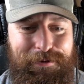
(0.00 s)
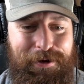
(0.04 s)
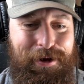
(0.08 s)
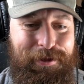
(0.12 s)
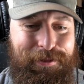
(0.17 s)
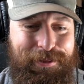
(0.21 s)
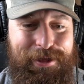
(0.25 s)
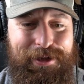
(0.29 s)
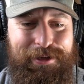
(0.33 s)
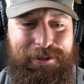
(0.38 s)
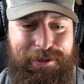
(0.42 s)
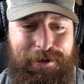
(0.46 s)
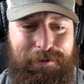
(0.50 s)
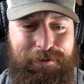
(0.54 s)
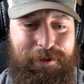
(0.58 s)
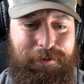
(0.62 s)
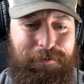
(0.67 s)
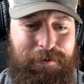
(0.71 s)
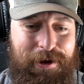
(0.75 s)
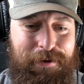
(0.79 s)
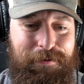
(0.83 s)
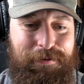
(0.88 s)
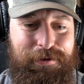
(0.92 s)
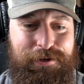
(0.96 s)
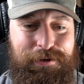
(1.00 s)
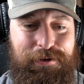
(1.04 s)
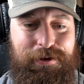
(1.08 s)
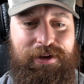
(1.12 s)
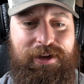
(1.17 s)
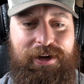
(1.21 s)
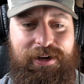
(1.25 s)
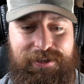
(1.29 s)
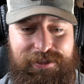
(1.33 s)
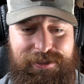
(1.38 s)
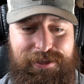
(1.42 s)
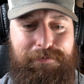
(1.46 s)
We all think that the way we're
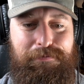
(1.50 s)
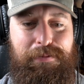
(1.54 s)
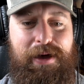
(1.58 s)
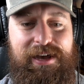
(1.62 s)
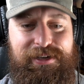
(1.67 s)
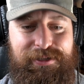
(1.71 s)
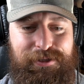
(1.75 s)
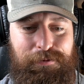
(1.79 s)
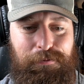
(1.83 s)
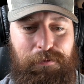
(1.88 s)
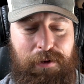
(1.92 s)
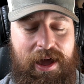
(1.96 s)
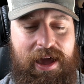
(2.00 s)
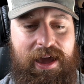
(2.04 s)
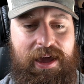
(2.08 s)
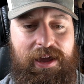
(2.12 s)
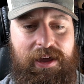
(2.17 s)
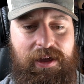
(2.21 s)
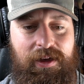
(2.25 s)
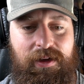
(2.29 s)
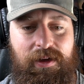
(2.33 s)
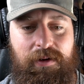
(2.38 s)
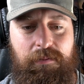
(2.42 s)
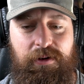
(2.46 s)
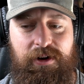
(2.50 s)
doing it is the best way.